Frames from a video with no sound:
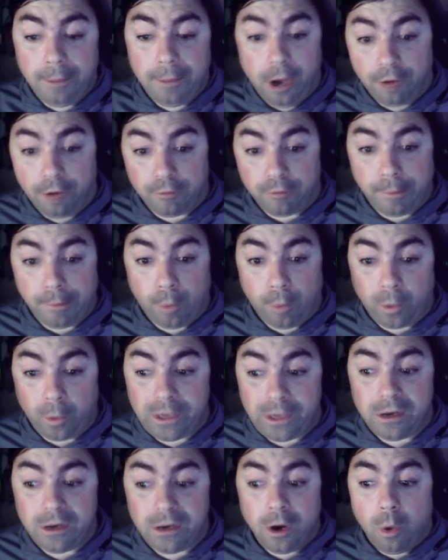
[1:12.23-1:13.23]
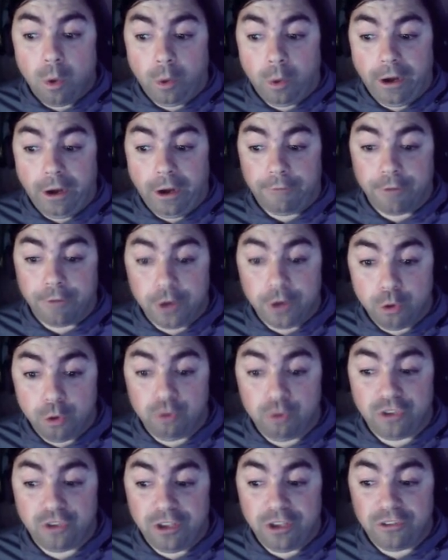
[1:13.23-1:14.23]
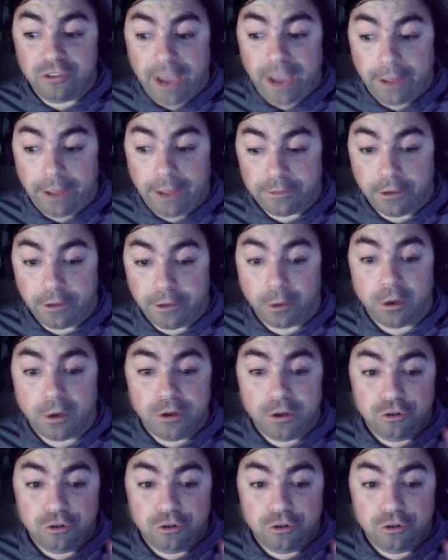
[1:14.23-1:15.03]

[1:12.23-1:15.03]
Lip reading: of reporting whatever news is out there